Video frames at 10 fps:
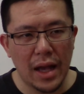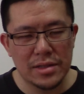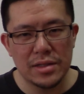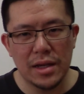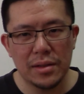
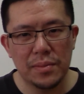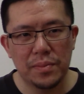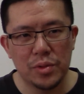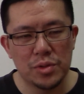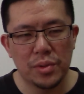accidentally
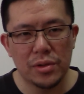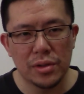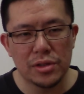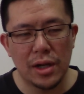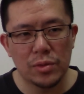pushed
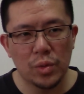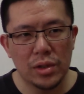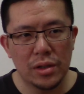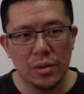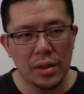Buzz out the
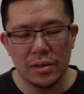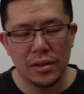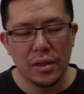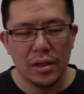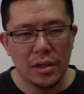window and